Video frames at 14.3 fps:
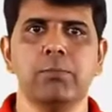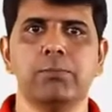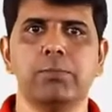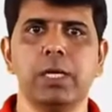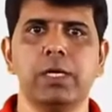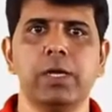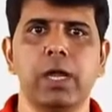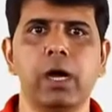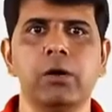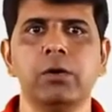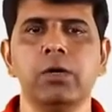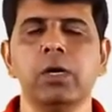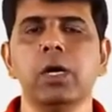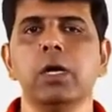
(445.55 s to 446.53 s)
But
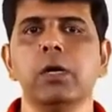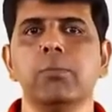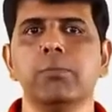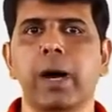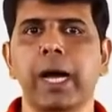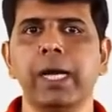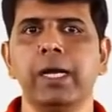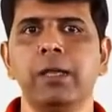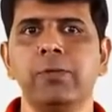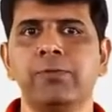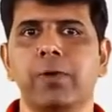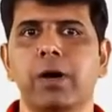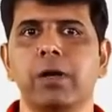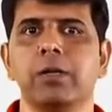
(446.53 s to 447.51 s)
now, by
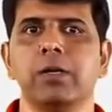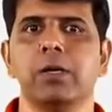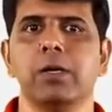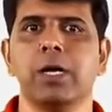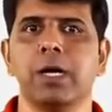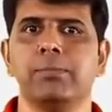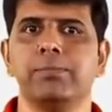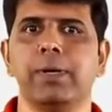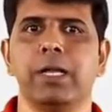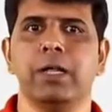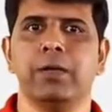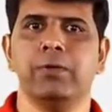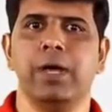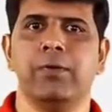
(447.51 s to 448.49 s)
default,
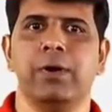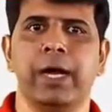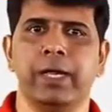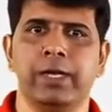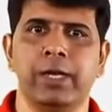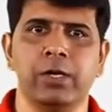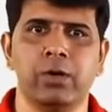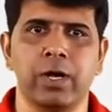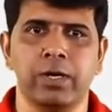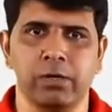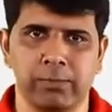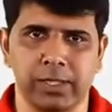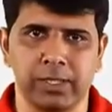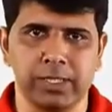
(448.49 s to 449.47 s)
compiler would have added a no
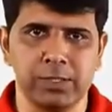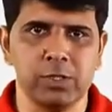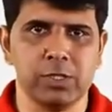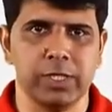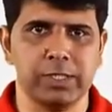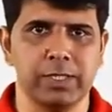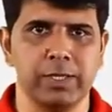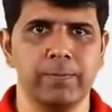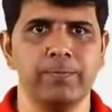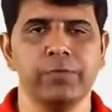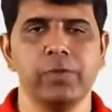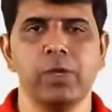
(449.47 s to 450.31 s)
argument constructor.